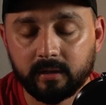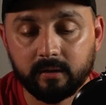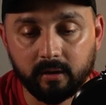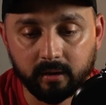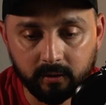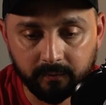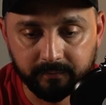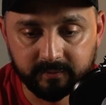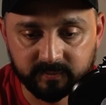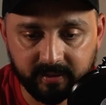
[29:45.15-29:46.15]
You're not going through
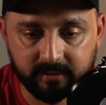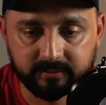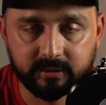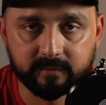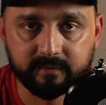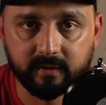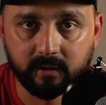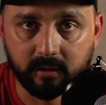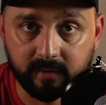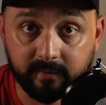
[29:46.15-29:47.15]
this by yourself. There are a
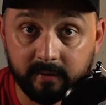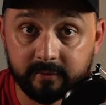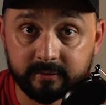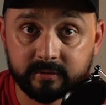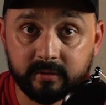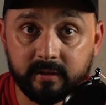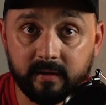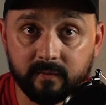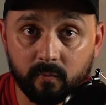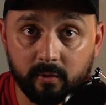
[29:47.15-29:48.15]
lot of others in
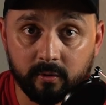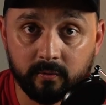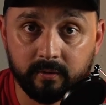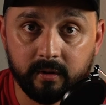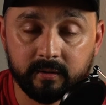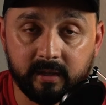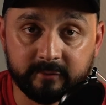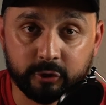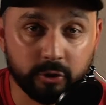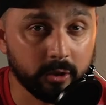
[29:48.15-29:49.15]
the world that have
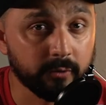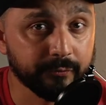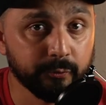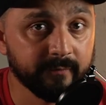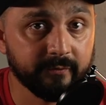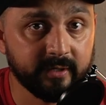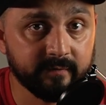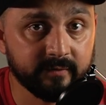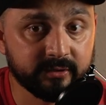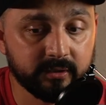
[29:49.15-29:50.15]
struggled through
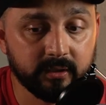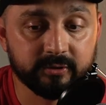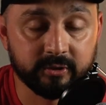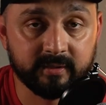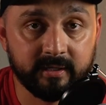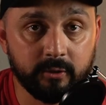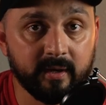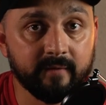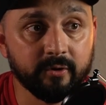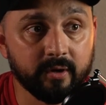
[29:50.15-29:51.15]
unforgiveness just like you
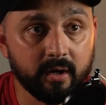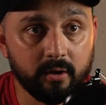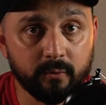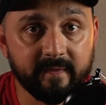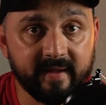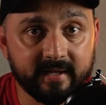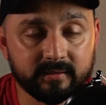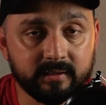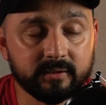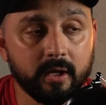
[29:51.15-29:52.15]
have. You're not alone in that
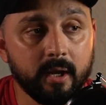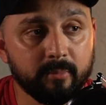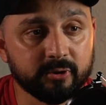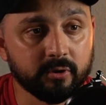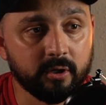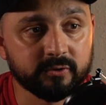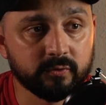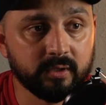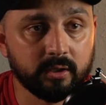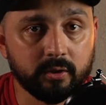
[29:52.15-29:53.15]
sense, but you're also
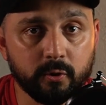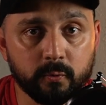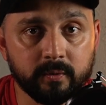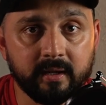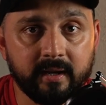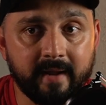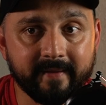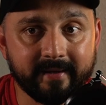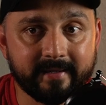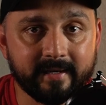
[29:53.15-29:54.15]
not alone in
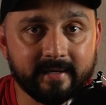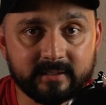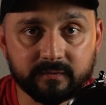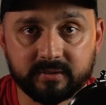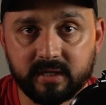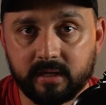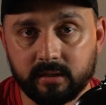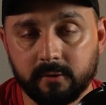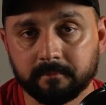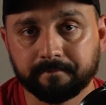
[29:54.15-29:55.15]
that God has forsaken you.